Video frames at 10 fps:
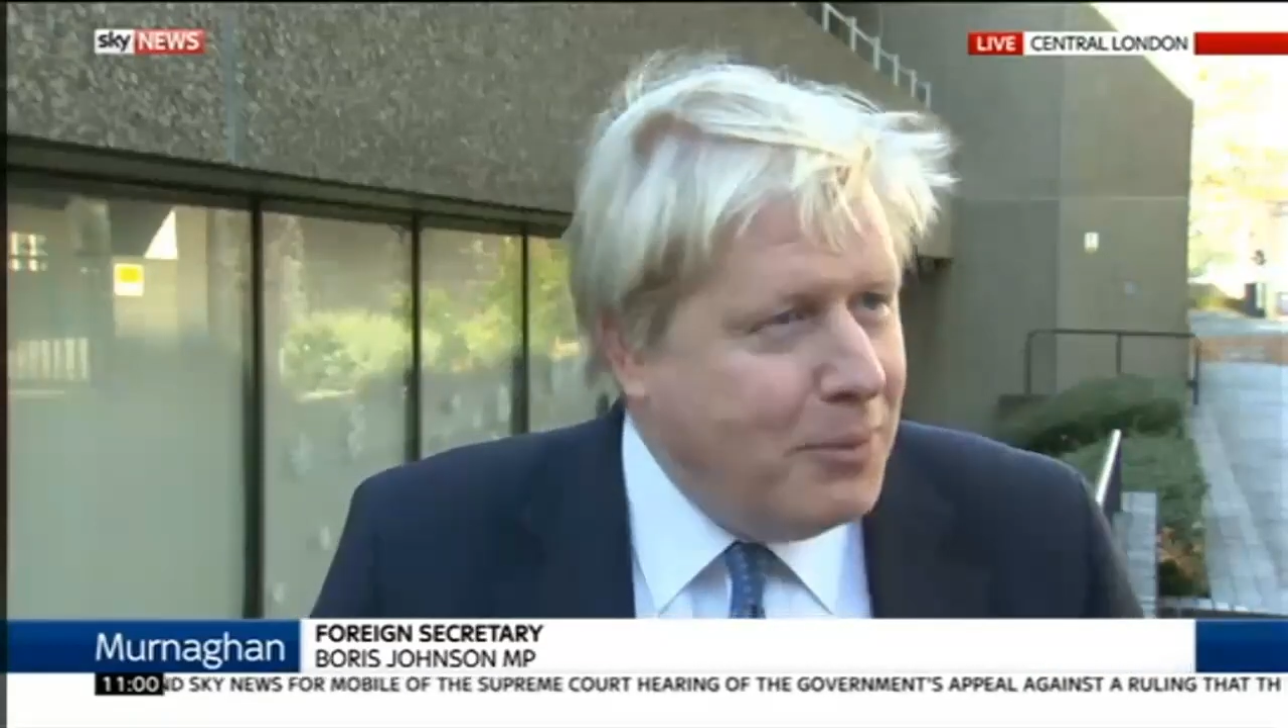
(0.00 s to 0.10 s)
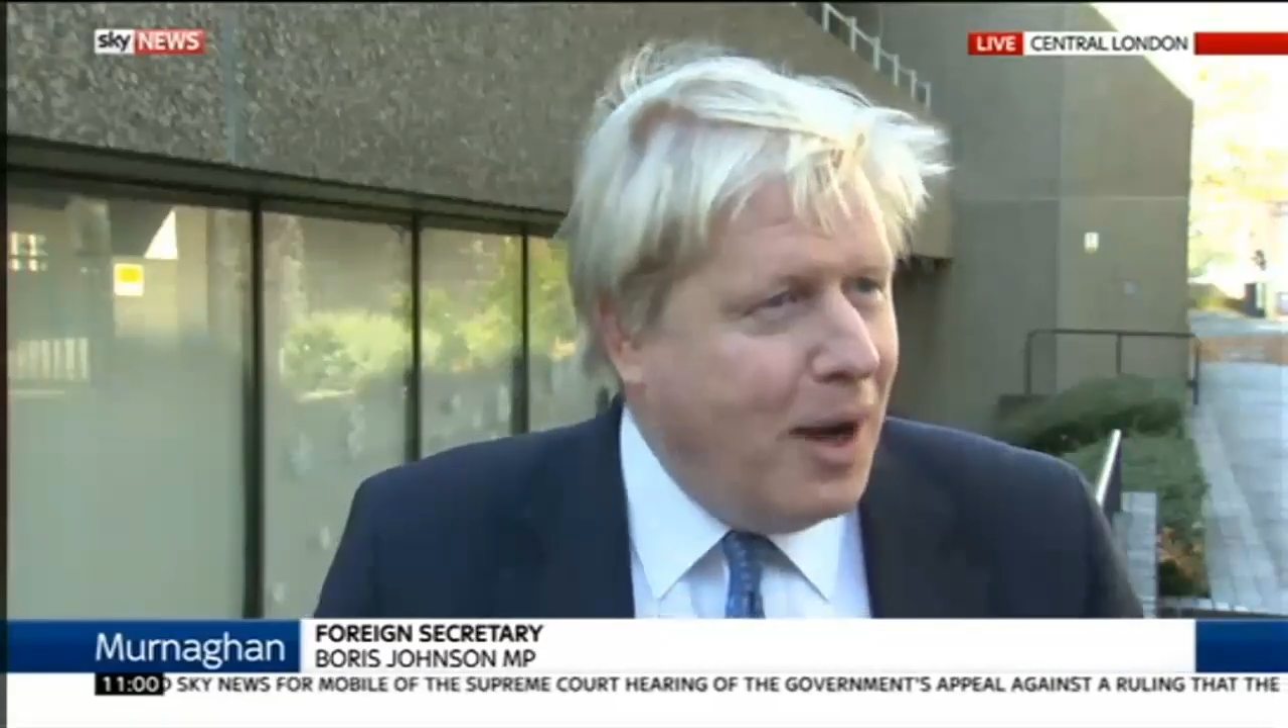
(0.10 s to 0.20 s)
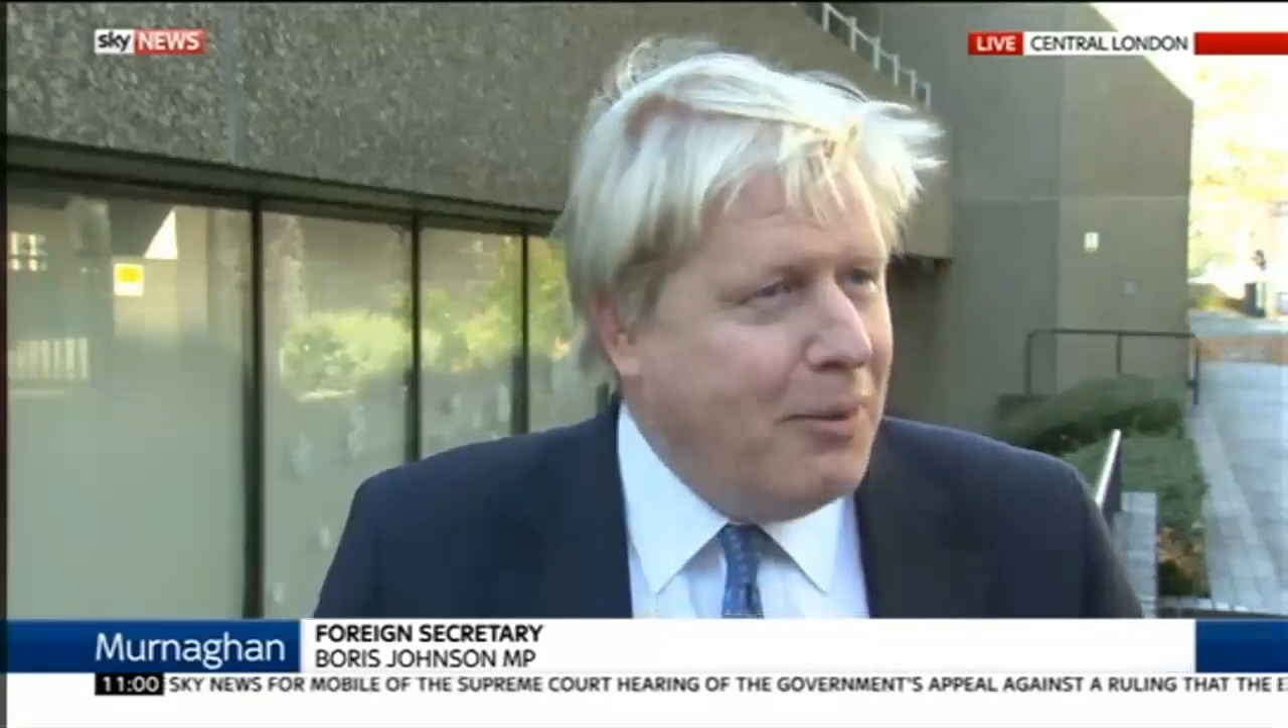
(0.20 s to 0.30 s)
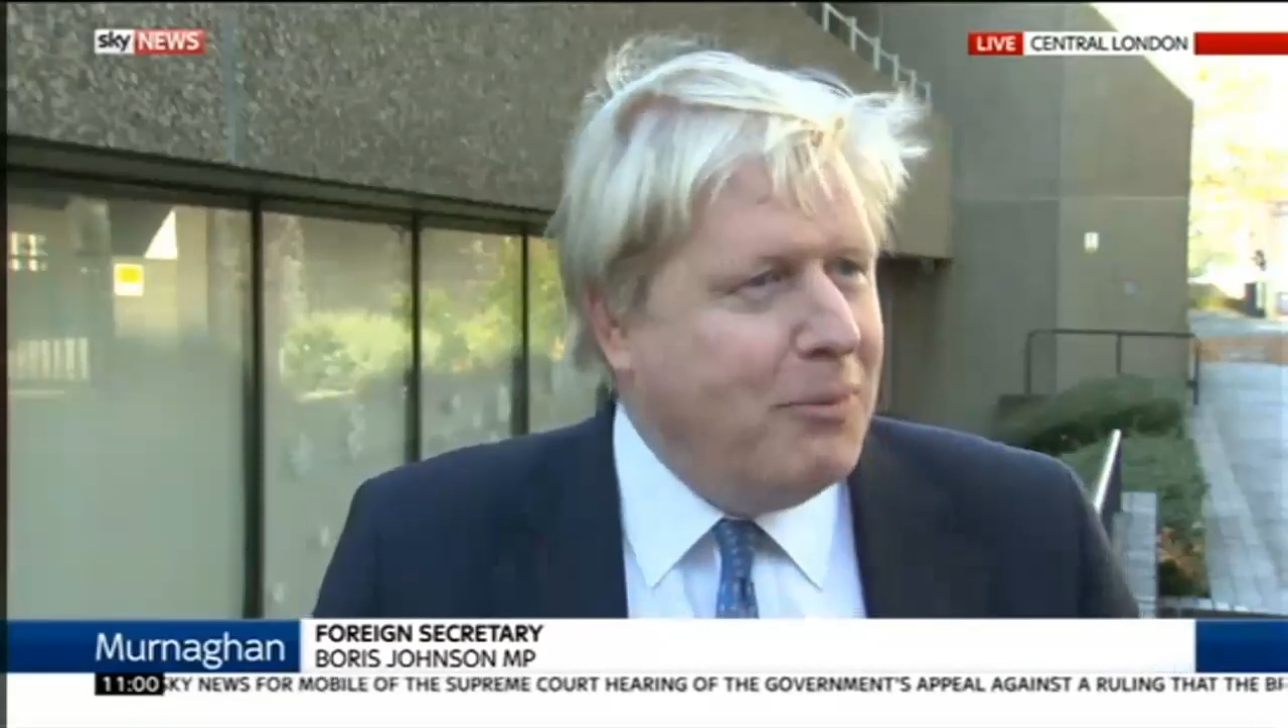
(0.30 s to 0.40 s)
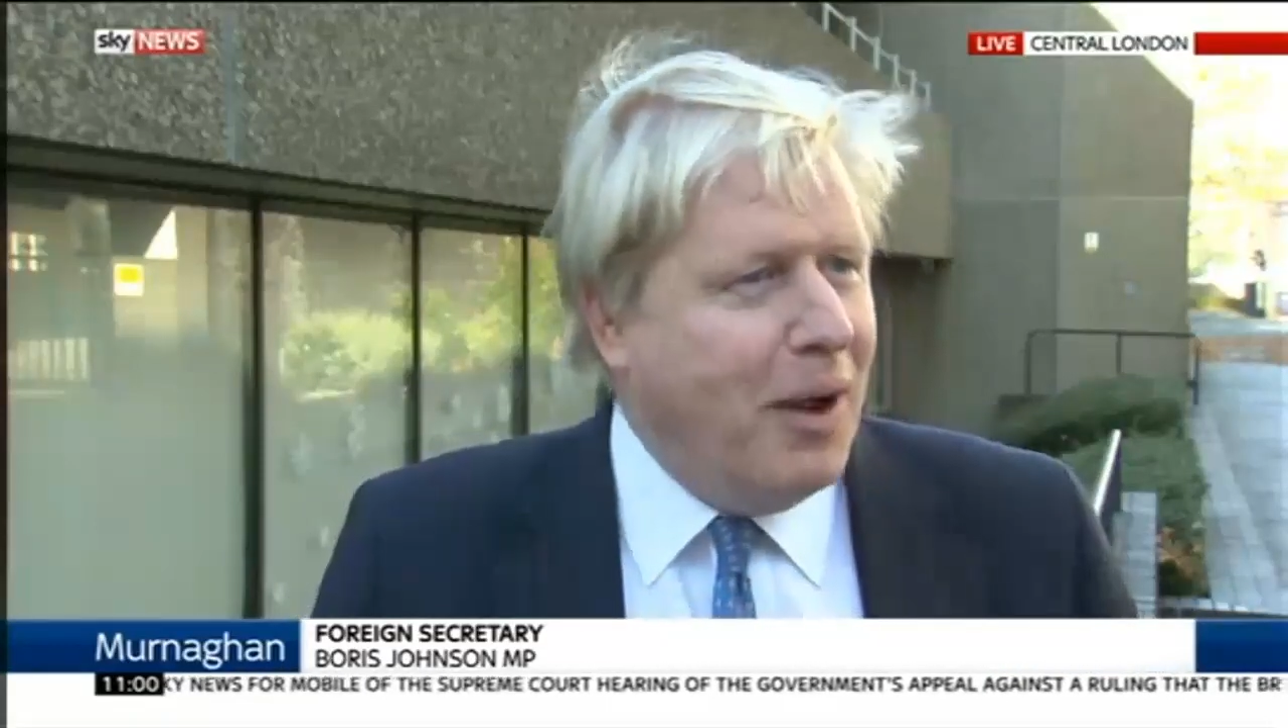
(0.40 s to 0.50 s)
I
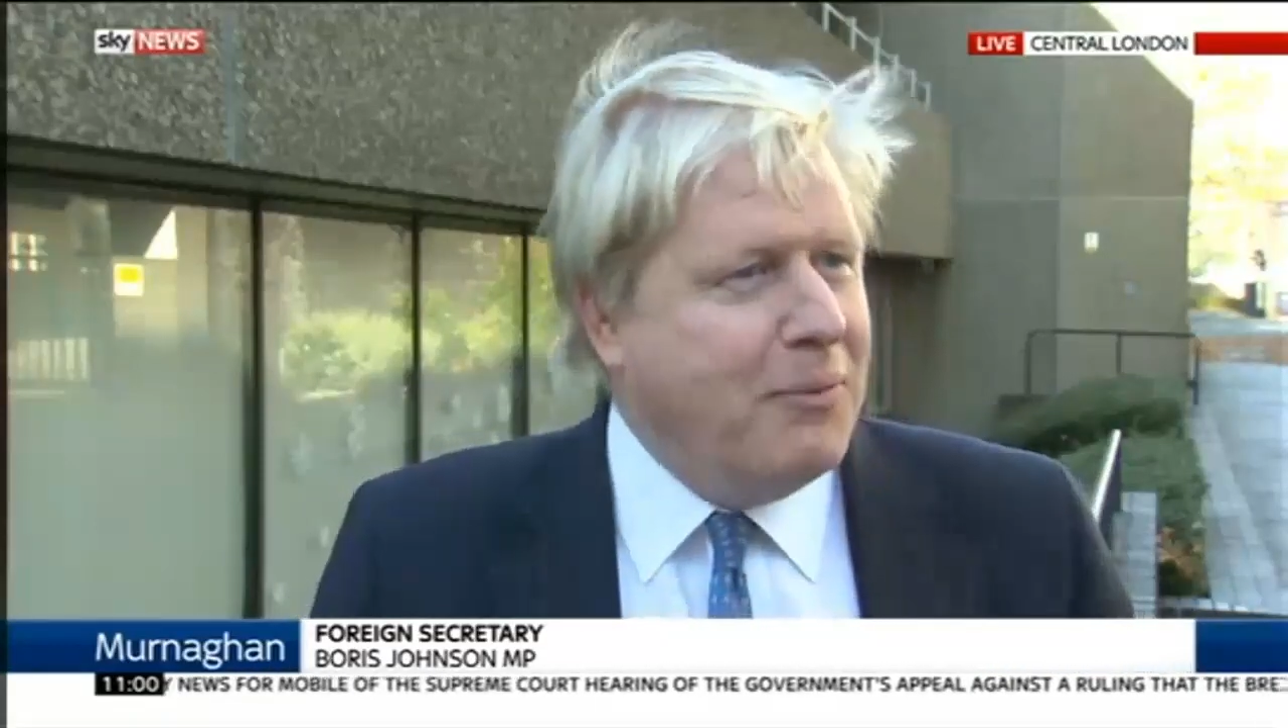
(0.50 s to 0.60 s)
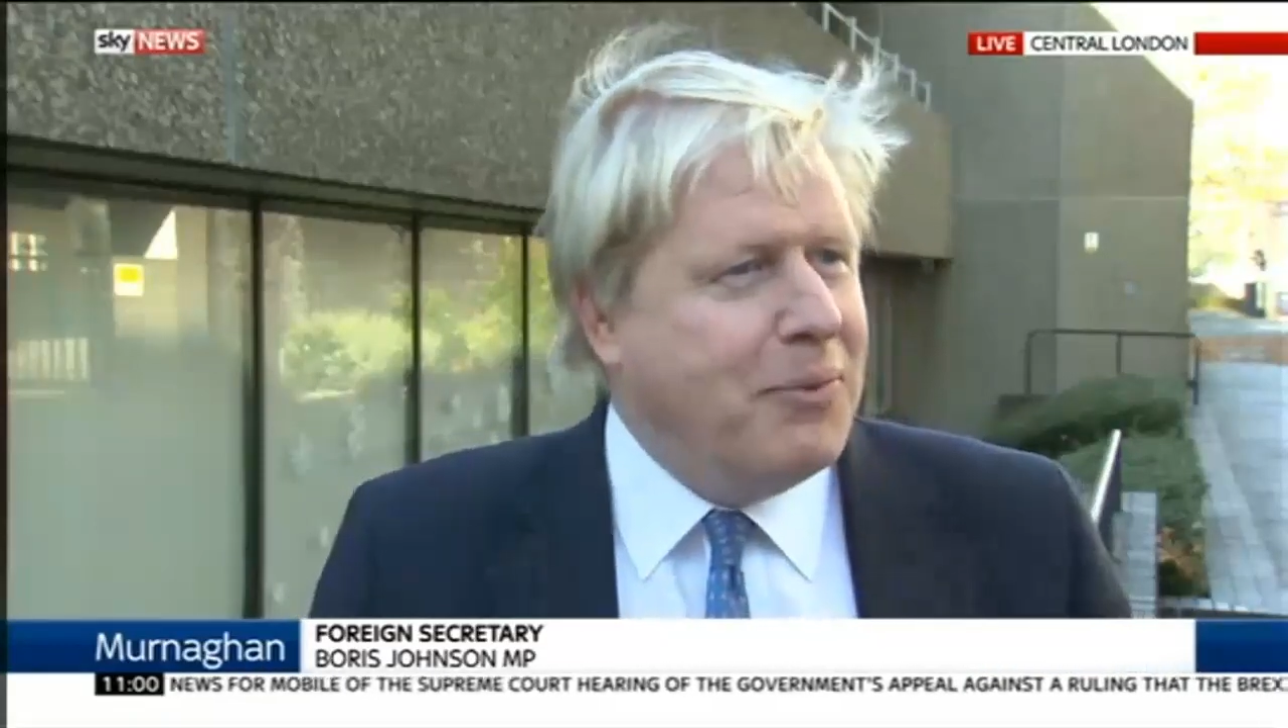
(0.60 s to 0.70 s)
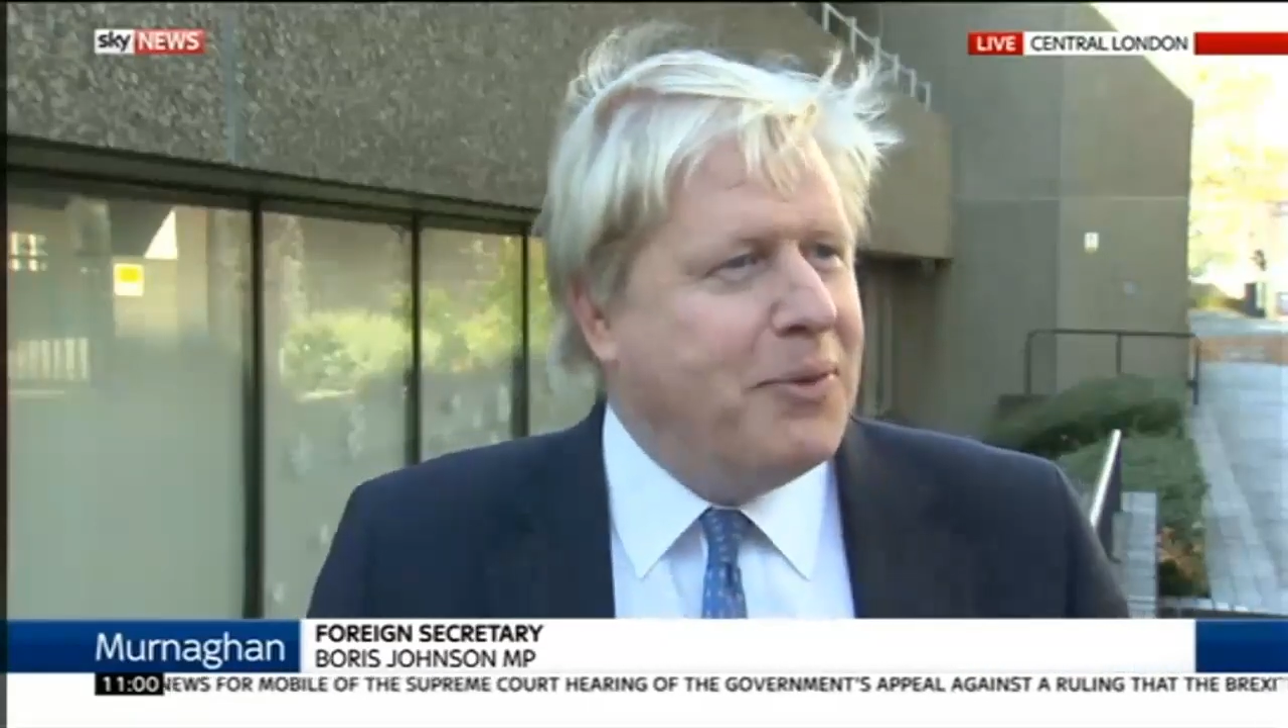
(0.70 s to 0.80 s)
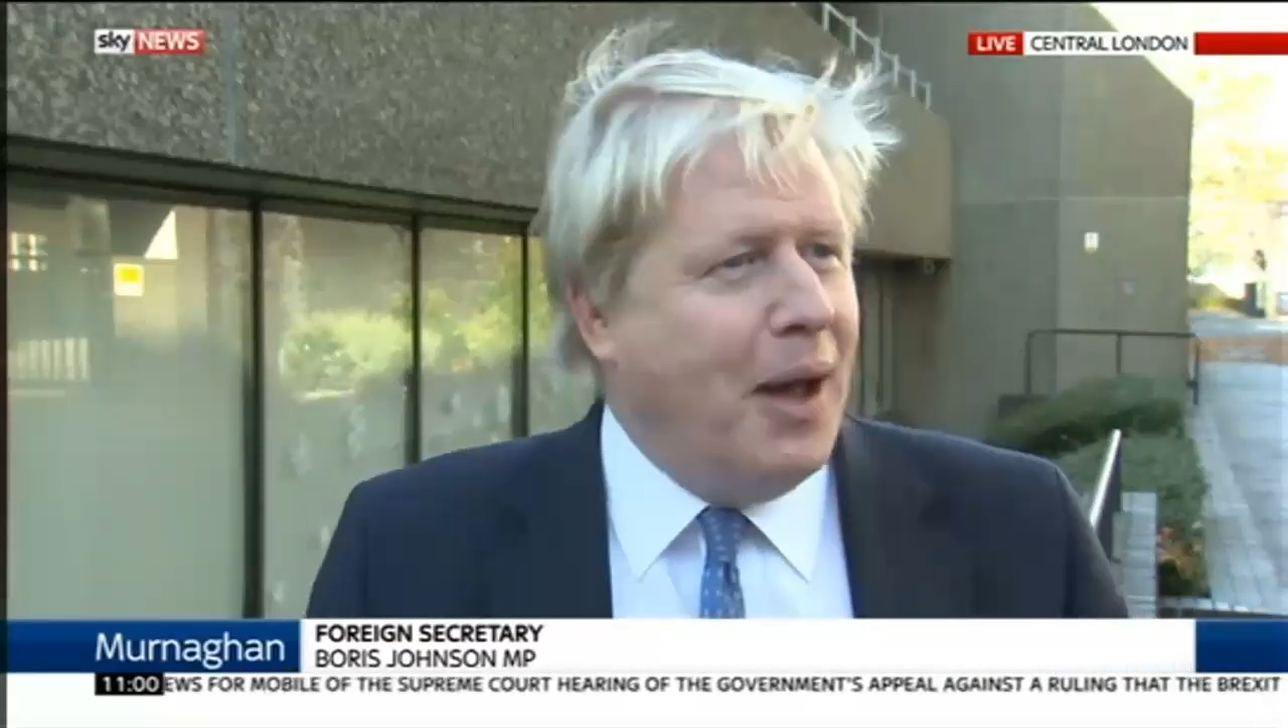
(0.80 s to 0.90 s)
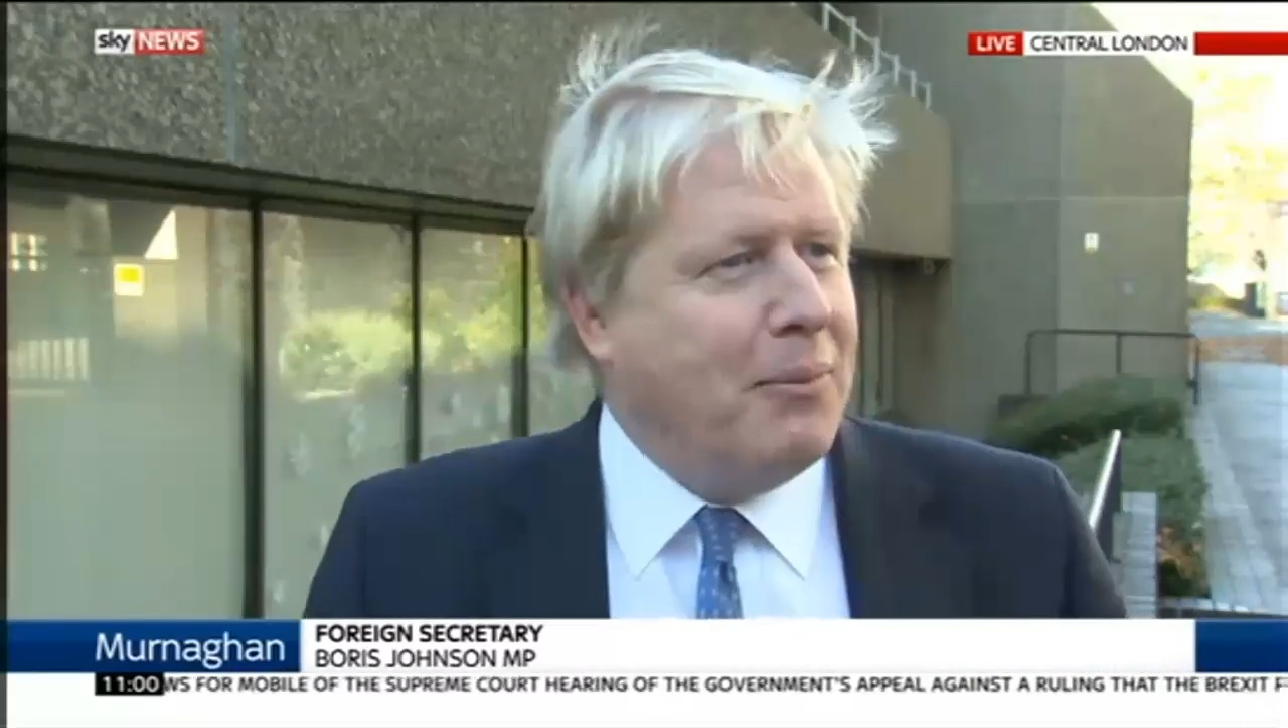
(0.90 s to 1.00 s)
will, I,
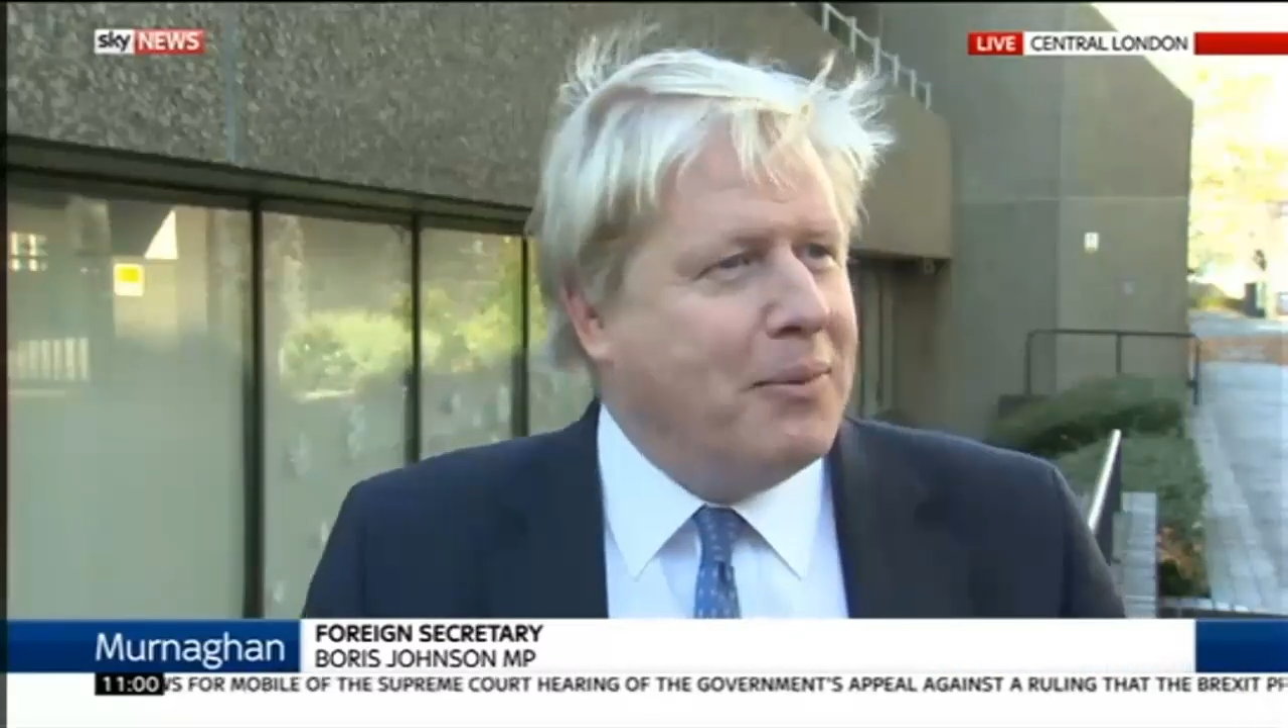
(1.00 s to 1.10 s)
I'm,